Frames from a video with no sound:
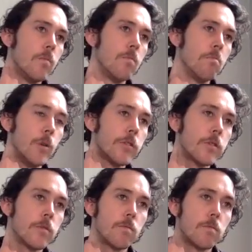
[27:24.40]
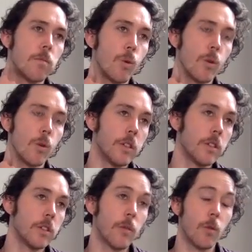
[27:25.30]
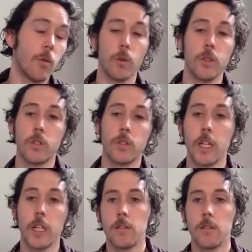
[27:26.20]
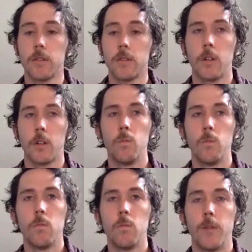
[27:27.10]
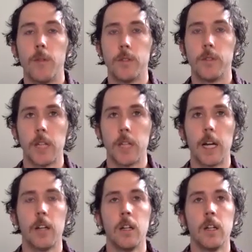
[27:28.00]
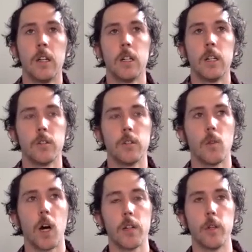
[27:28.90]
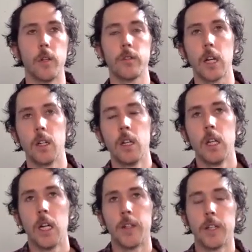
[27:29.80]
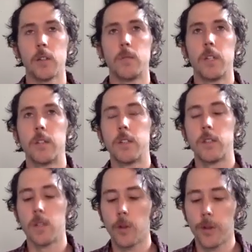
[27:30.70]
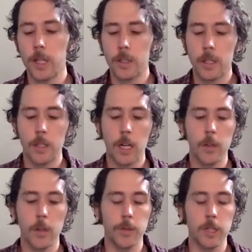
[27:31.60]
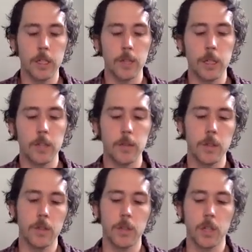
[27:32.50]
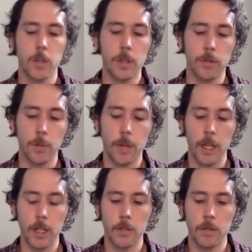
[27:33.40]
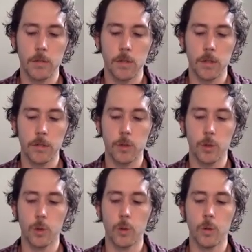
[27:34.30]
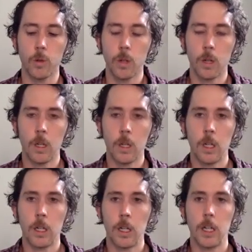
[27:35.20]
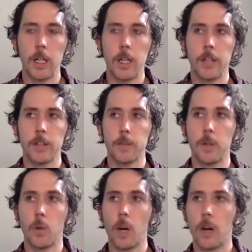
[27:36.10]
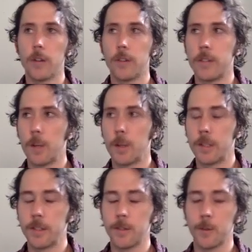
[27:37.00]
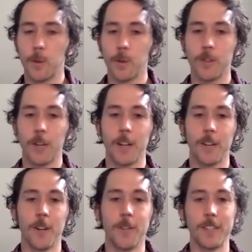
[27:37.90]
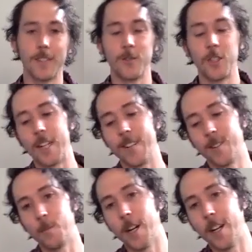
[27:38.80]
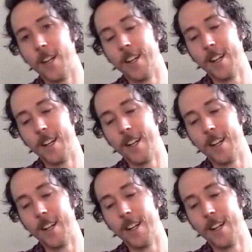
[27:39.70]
most organizations I've worked for use Git, so obviously there's a lot of those kind of, and that's another thing that I don't think, I mean, especially if you're coming from a school, and it's been a while since I was in school, so I don't know if things have changed, but